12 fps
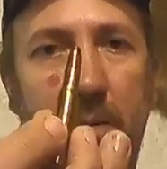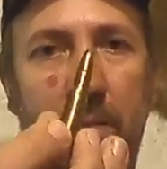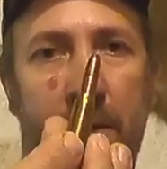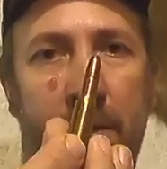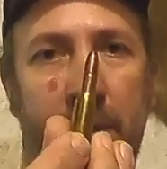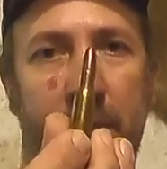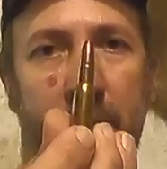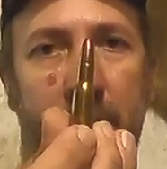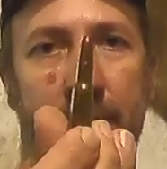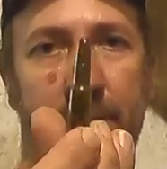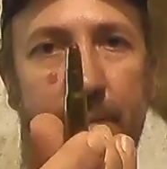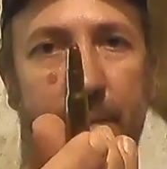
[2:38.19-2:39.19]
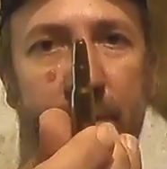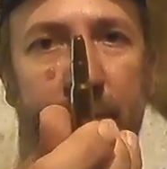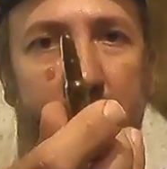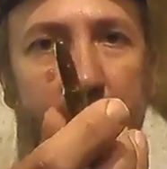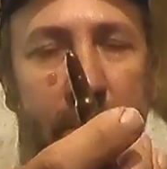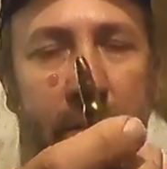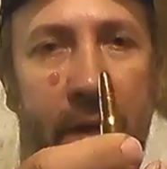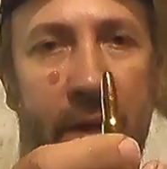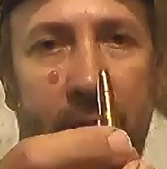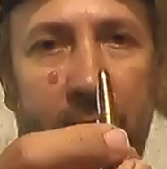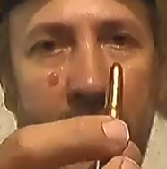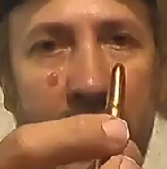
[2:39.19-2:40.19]
with a 200
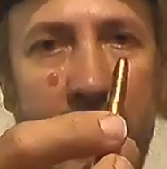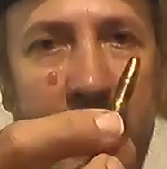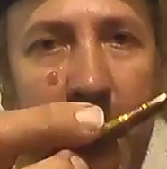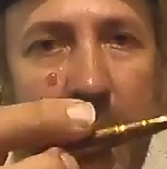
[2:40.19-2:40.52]
grain bullet.